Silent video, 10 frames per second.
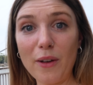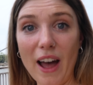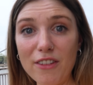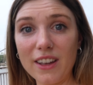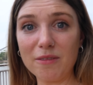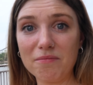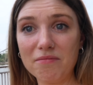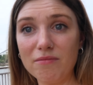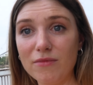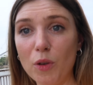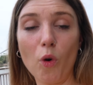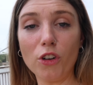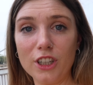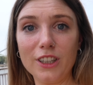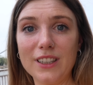you have it, the
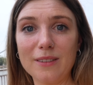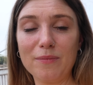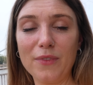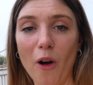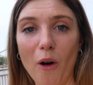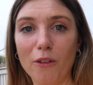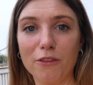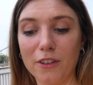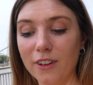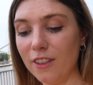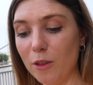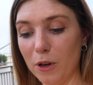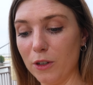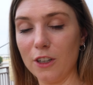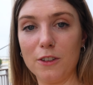wonders of the
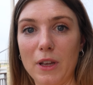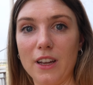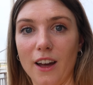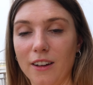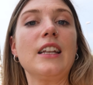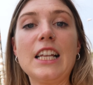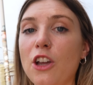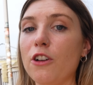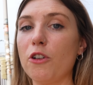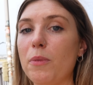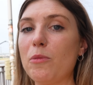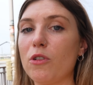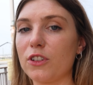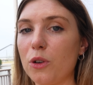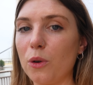Bluetooth speaker. Let's go for a bit more
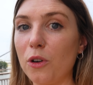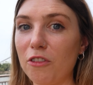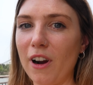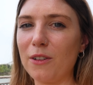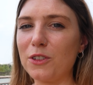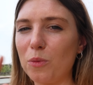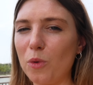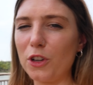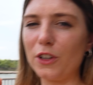of a tour around what